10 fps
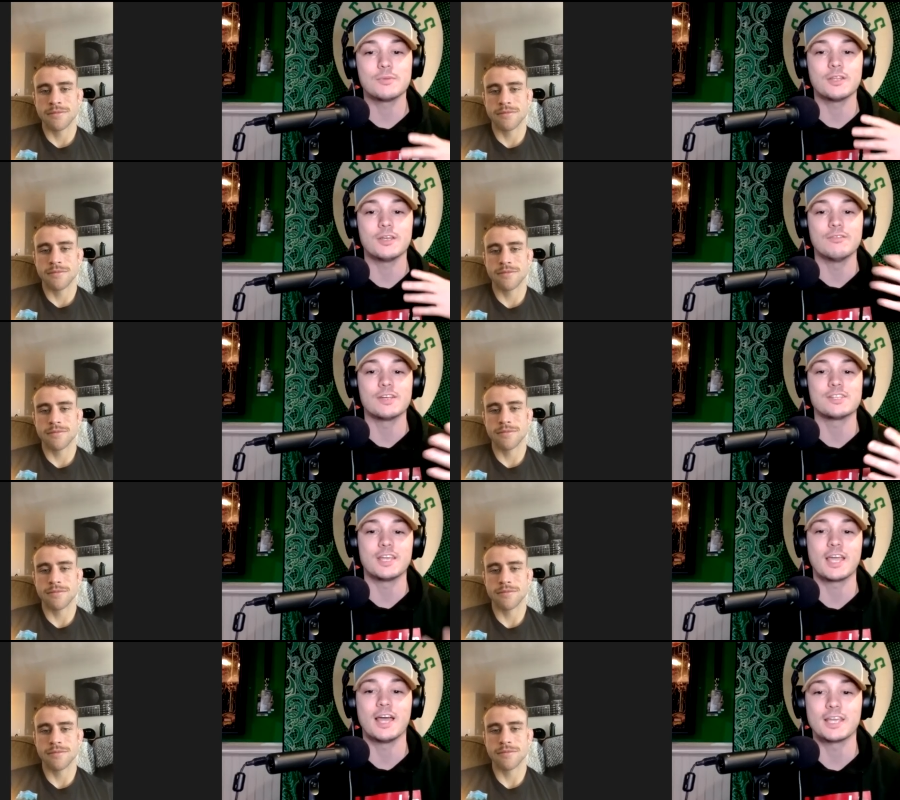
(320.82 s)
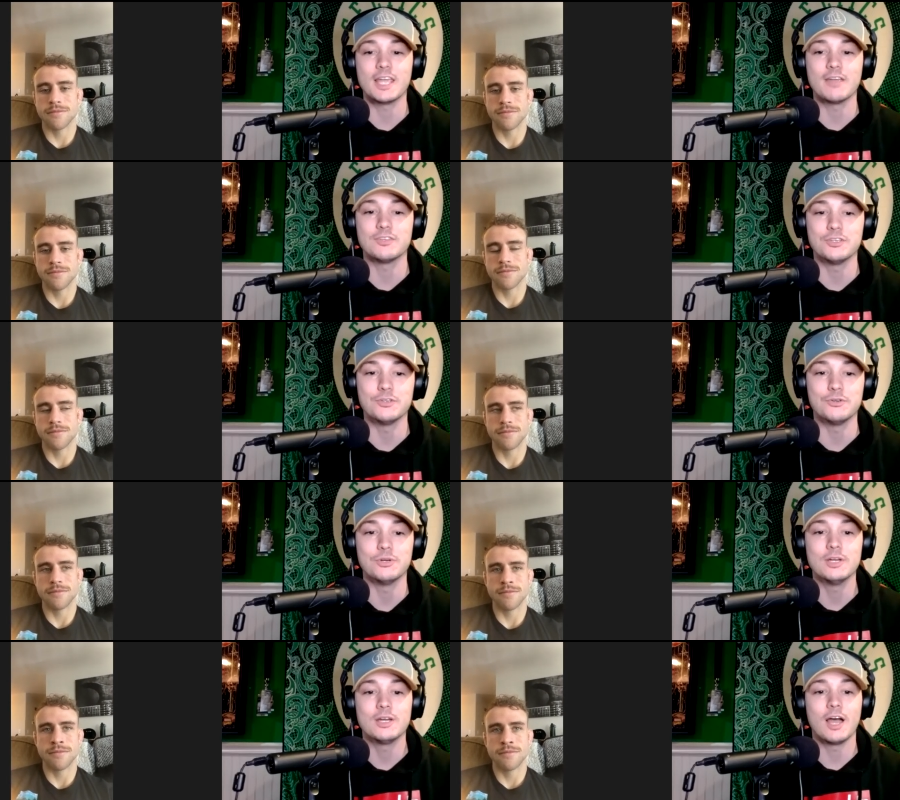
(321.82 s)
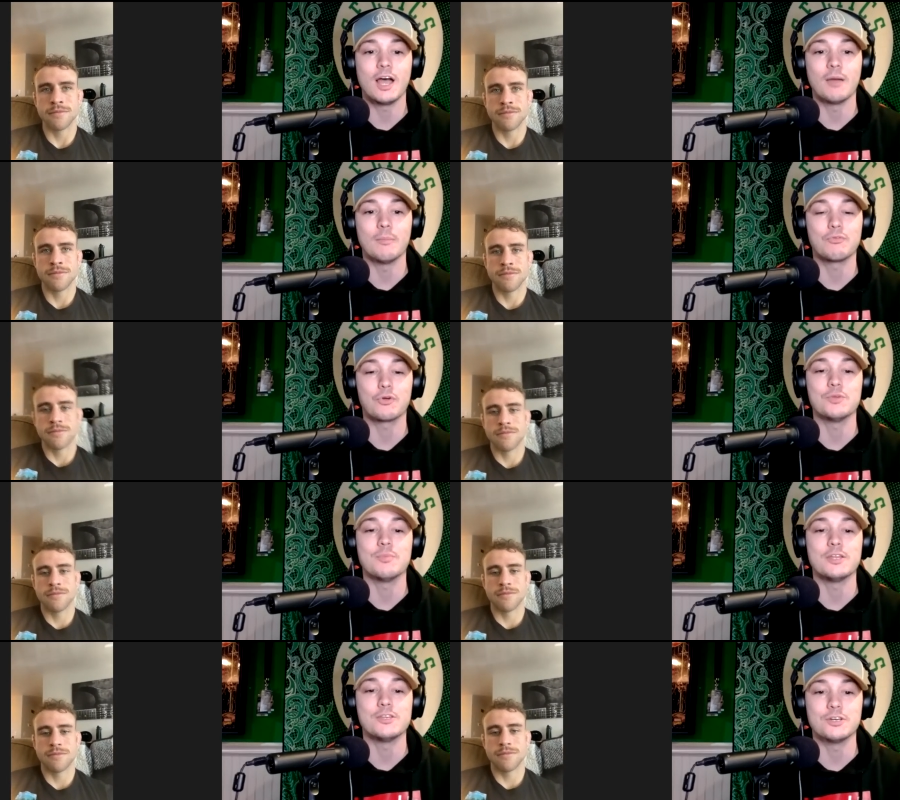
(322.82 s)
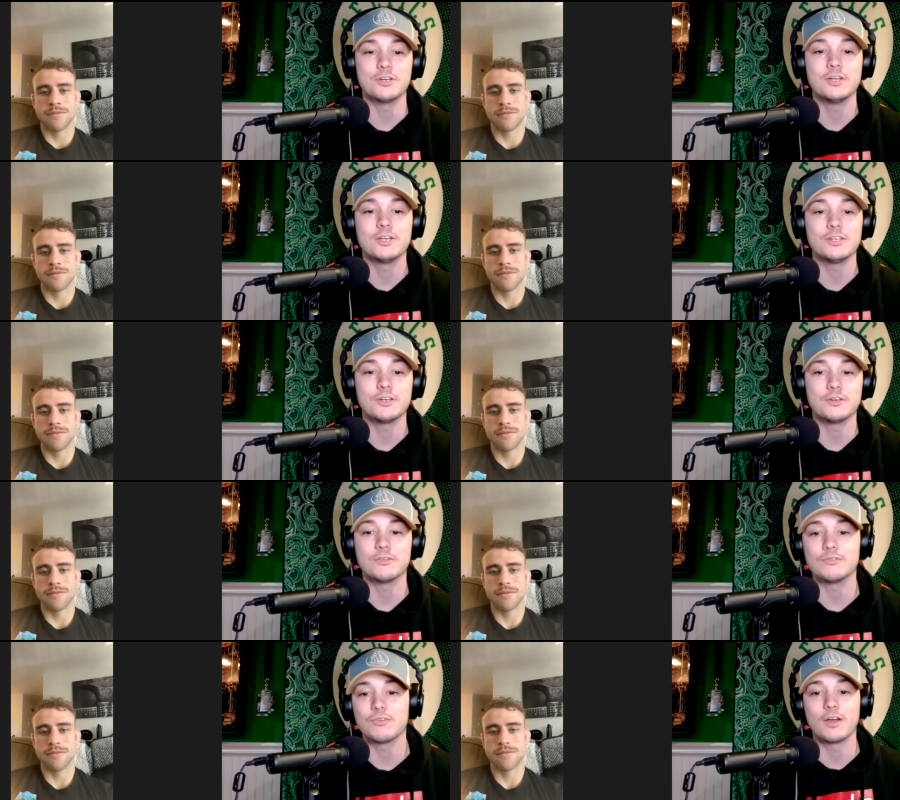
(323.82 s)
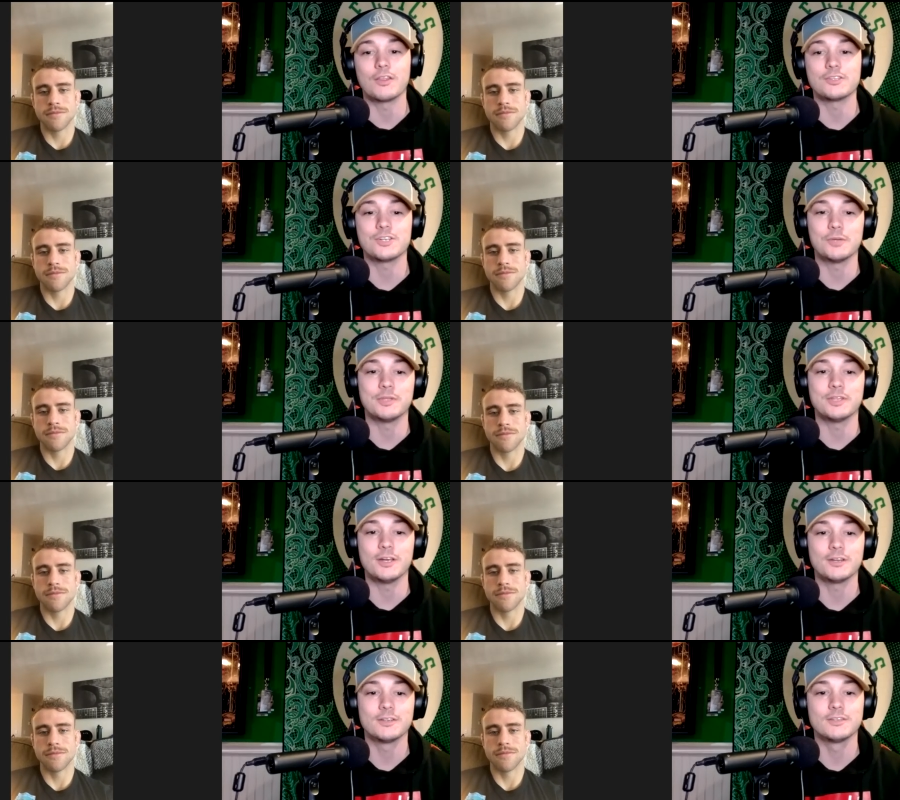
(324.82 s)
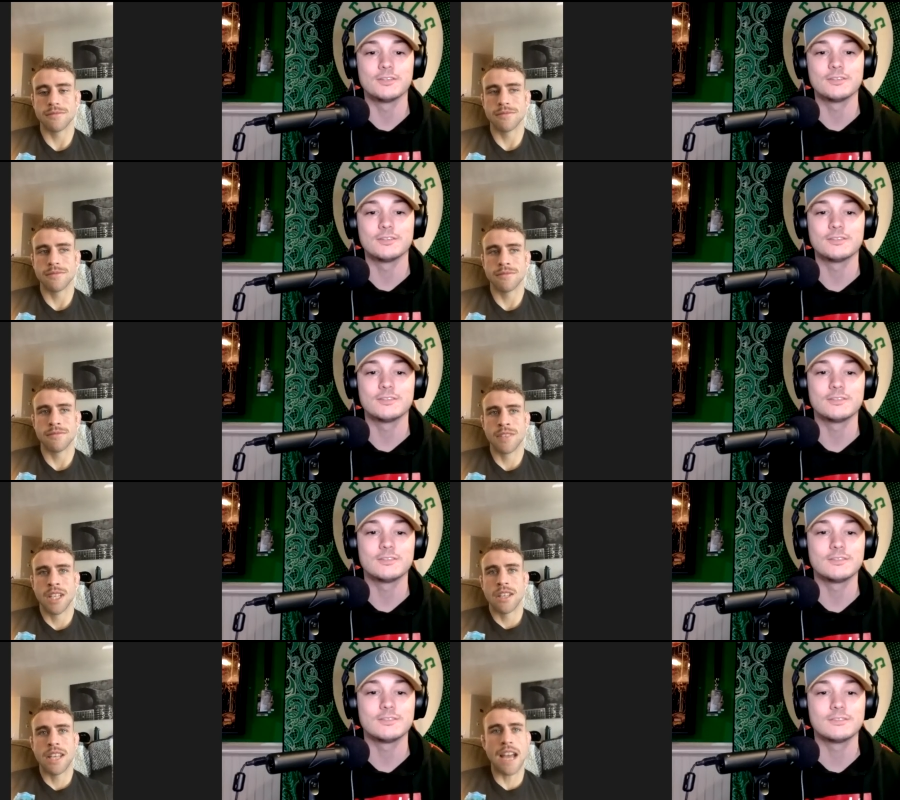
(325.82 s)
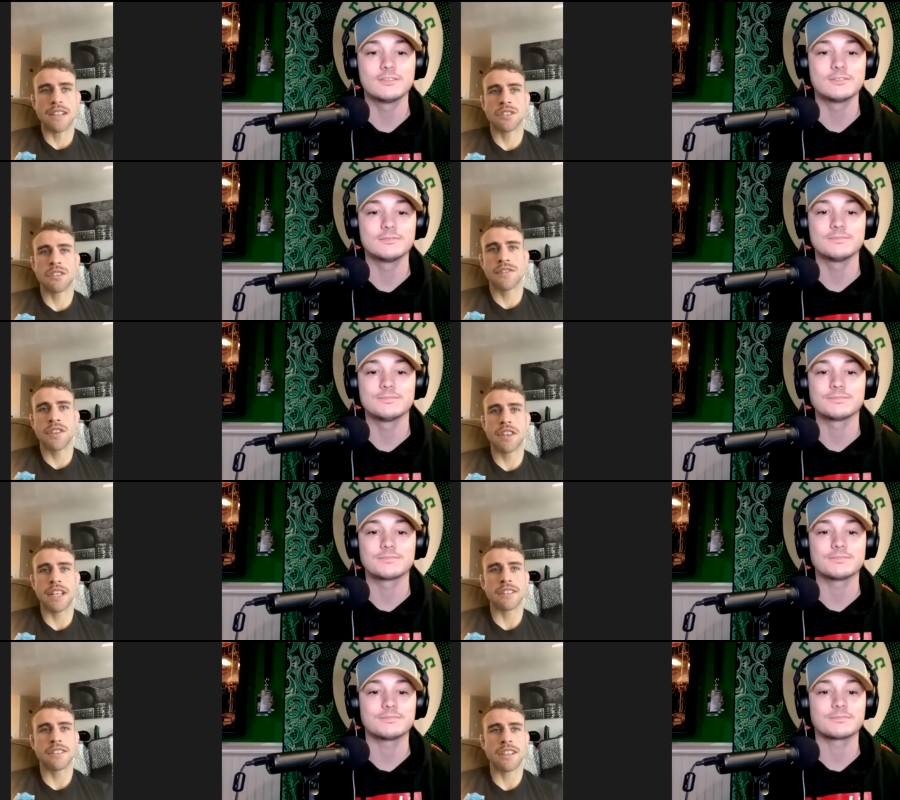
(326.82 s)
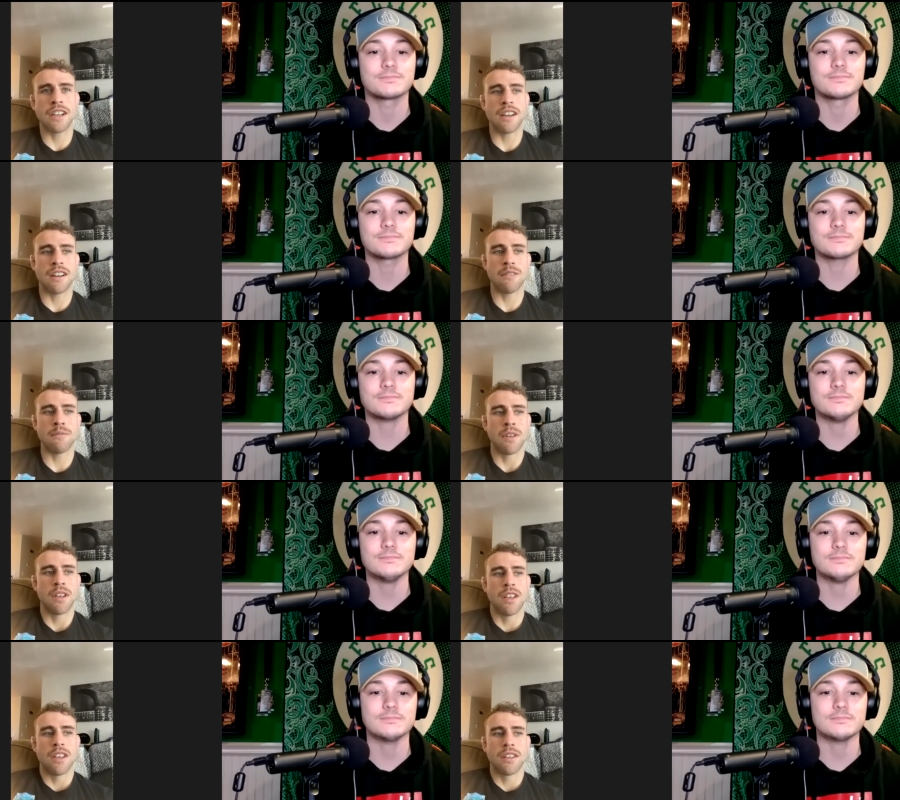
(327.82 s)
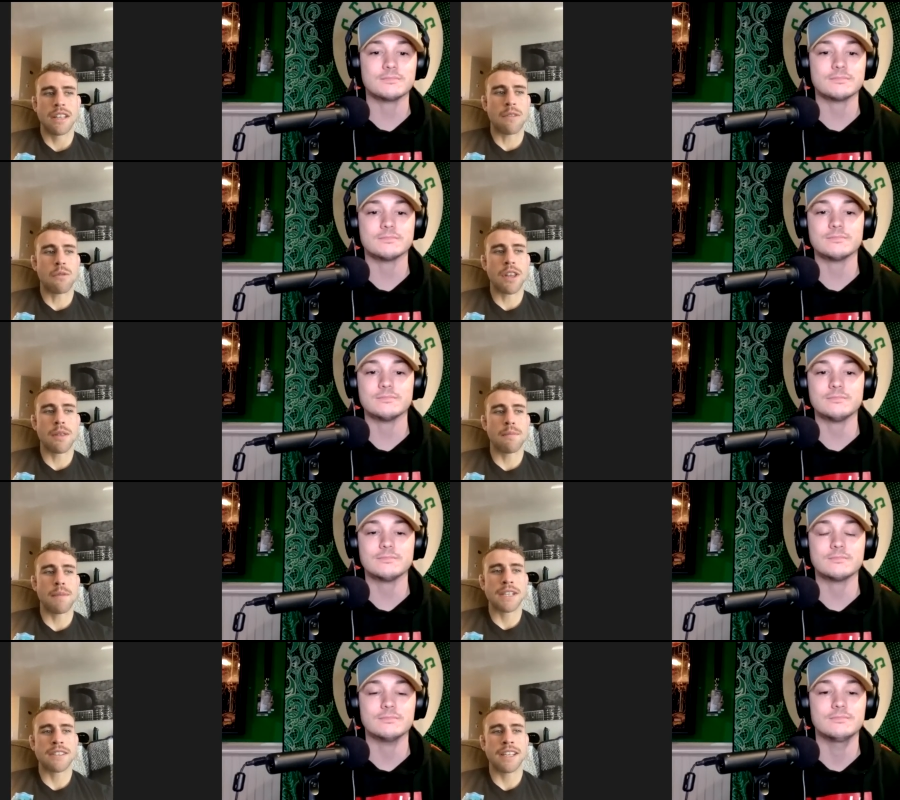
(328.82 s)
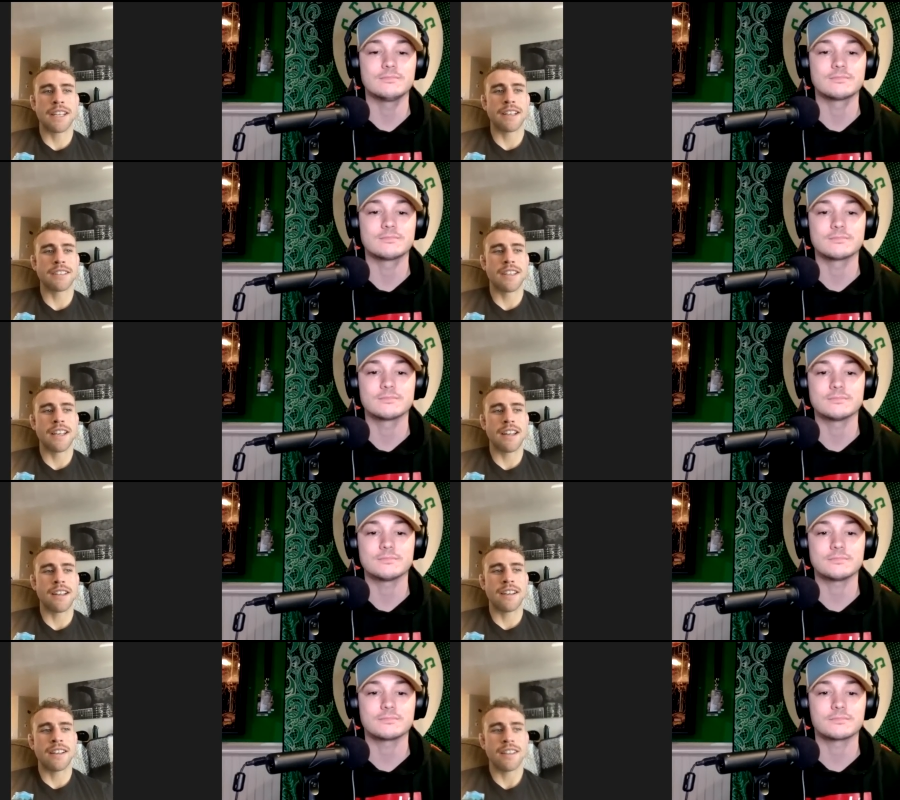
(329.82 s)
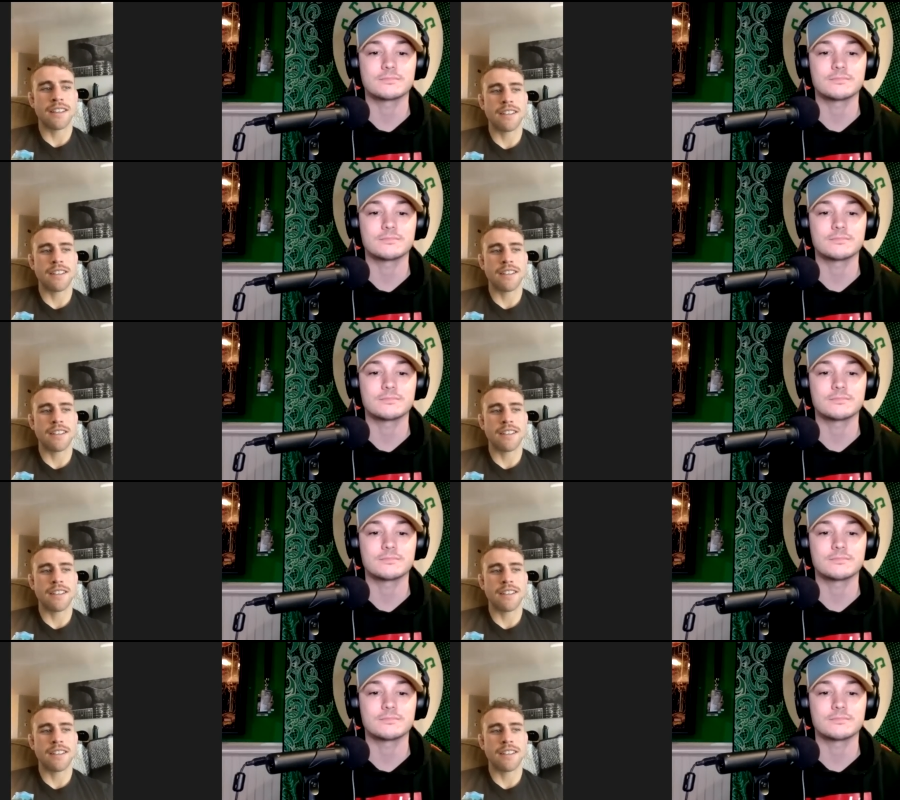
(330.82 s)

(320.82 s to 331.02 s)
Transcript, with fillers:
Speaker 1: of the advice that they kind of gave to you before you made your run on the tournament there?
Speaker 2: Yeah, so a few things. Like one of the biggest things that